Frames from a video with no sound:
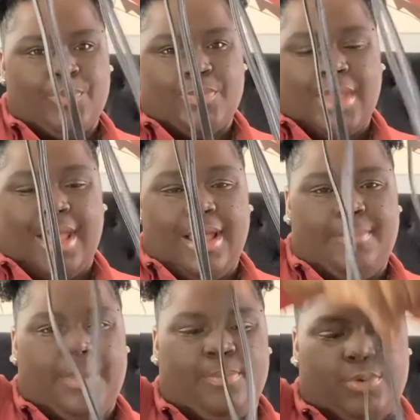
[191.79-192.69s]
I got
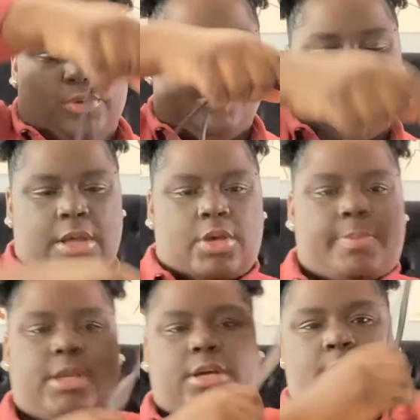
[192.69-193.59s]
big boobs, so I hope
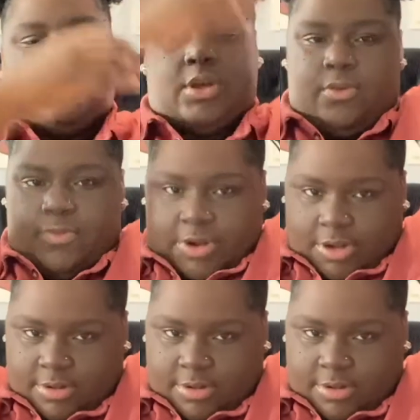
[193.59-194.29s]
it goes over.